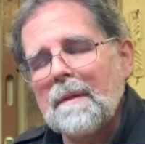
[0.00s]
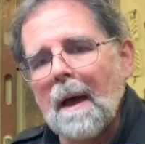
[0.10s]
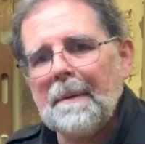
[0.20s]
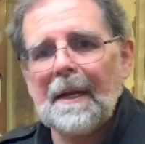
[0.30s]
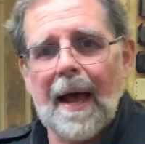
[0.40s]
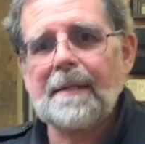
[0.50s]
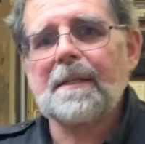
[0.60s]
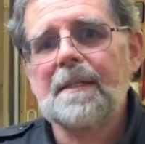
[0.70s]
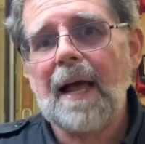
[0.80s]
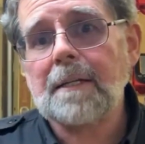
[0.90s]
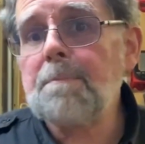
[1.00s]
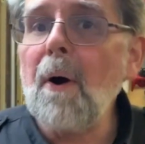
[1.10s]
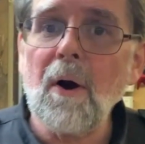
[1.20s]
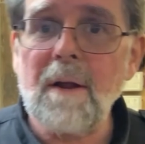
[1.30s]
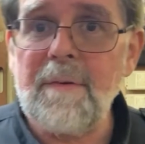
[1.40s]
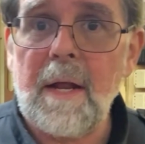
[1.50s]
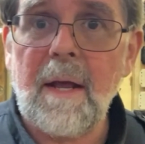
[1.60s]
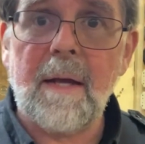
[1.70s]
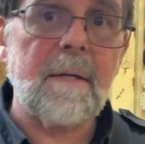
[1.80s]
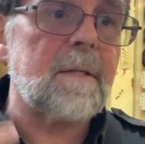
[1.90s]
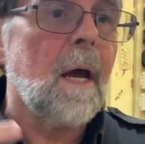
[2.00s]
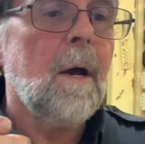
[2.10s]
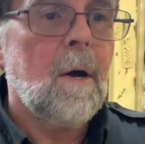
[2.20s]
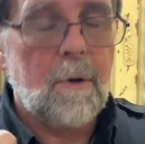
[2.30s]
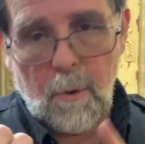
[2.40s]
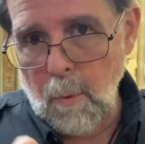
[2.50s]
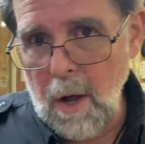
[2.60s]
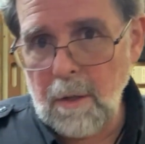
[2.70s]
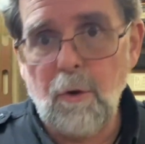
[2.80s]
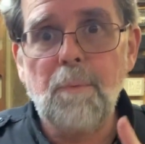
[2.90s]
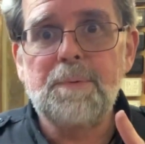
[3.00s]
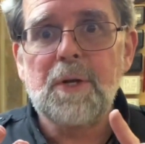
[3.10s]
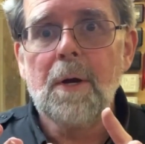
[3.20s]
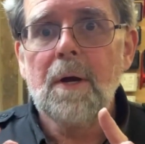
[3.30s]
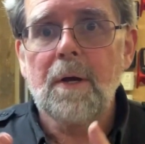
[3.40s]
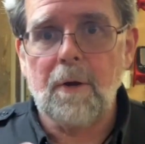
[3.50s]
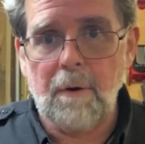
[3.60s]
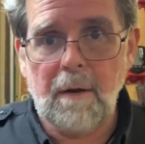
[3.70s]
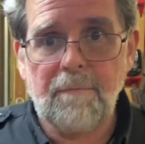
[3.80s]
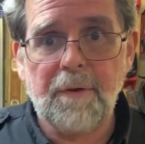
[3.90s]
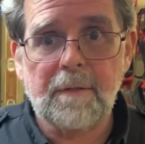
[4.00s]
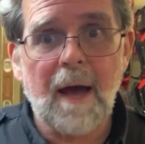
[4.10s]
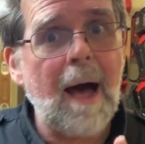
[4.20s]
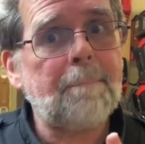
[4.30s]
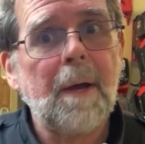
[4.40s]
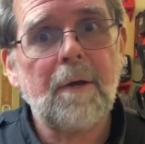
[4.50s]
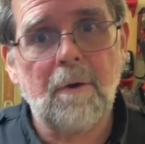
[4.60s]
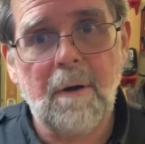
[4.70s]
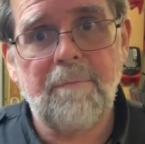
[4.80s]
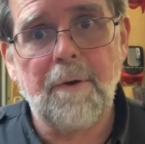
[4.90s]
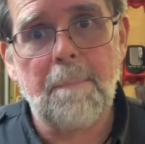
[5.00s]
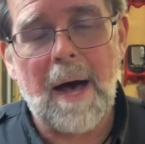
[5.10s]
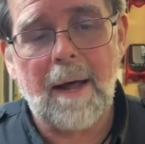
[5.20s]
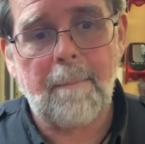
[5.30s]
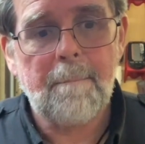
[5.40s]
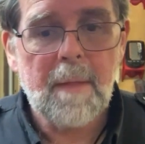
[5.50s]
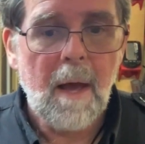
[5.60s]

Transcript: I mean, that's part of it, is your wall loops, your infill top, your infill bottom.